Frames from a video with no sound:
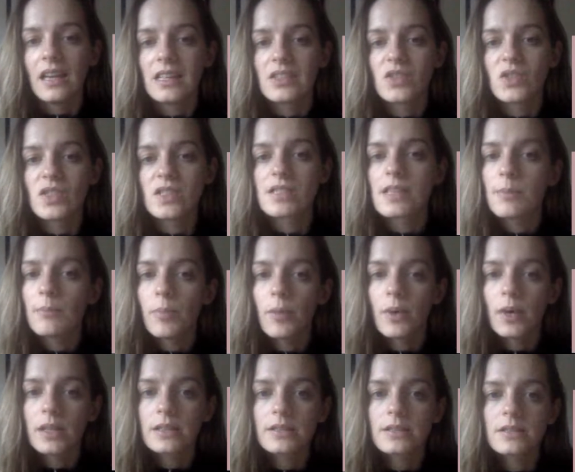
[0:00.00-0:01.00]
it's just
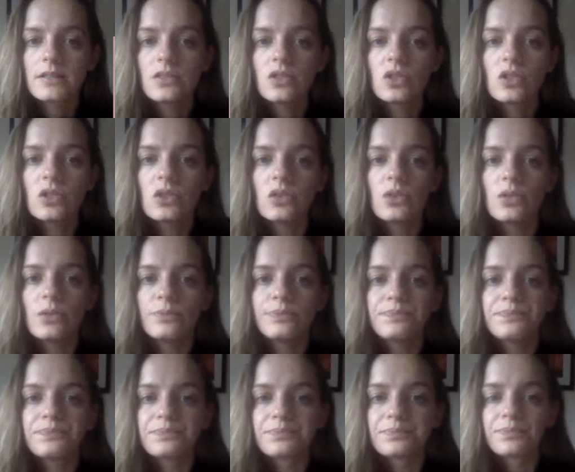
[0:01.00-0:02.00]
important
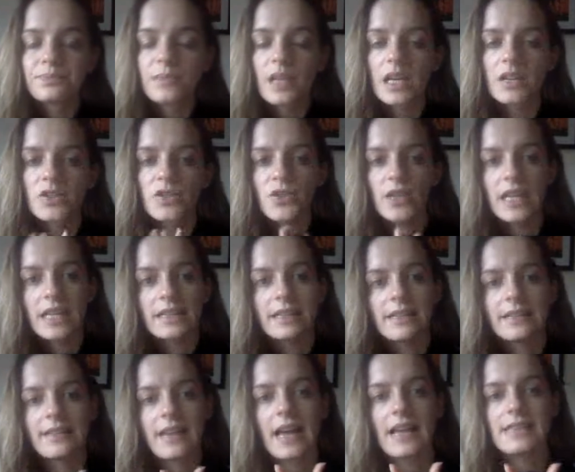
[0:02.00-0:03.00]
to treat
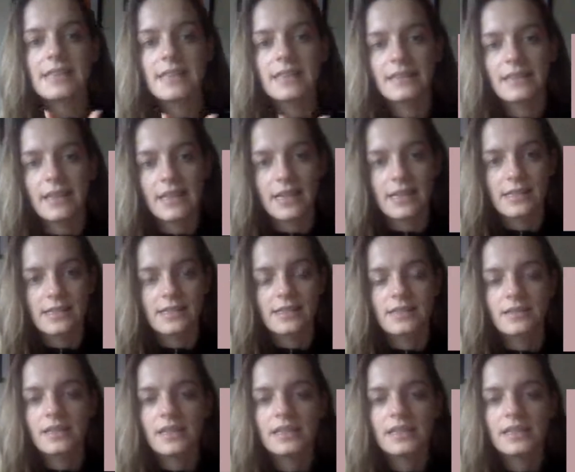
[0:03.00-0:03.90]
it as it is.